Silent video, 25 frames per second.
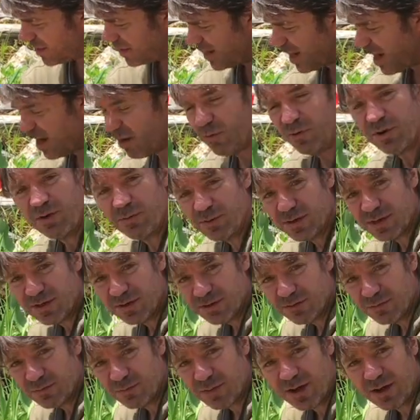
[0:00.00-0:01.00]
Now what
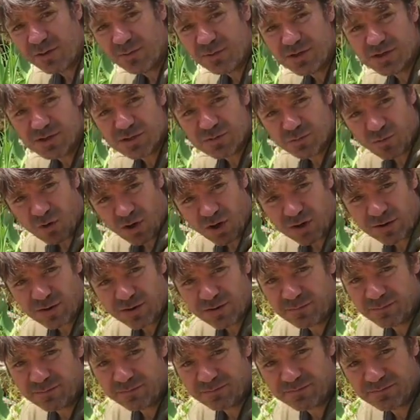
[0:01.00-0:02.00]
do? Well, we just water
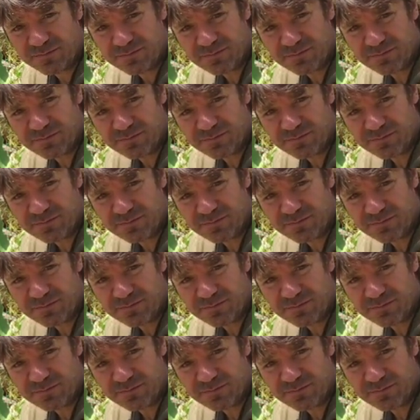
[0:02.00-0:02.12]
them